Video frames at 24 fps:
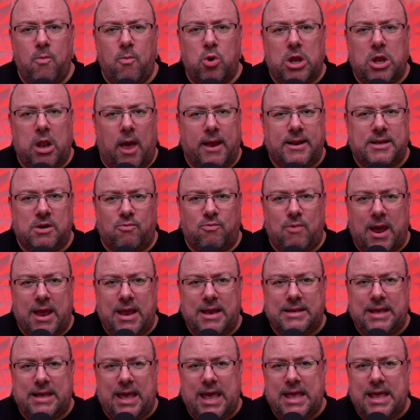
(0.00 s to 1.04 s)
I would like to
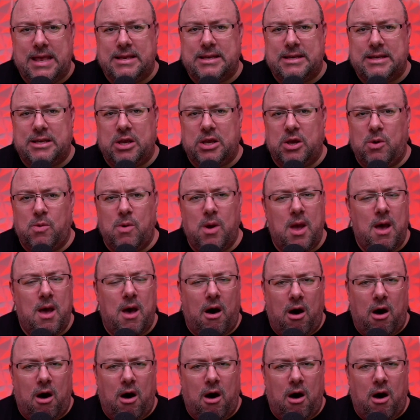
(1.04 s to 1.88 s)
raise is to